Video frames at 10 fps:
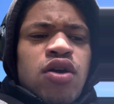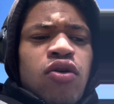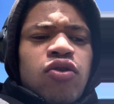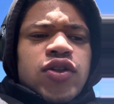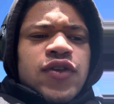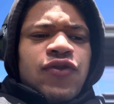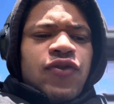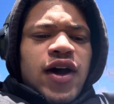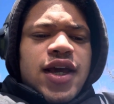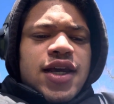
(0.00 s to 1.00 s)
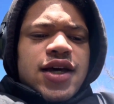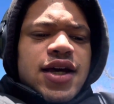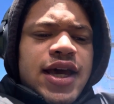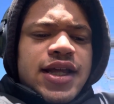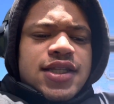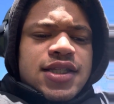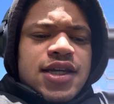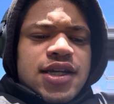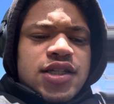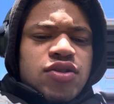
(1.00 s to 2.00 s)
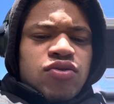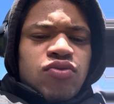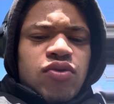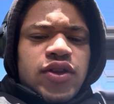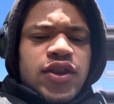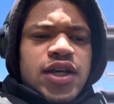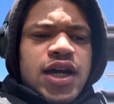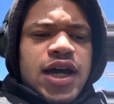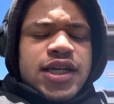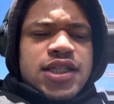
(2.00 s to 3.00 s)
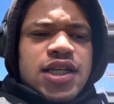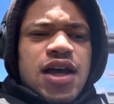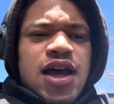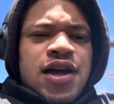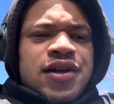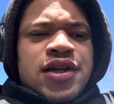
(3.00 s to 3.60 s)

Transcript: who is fighting against us. One thing I saw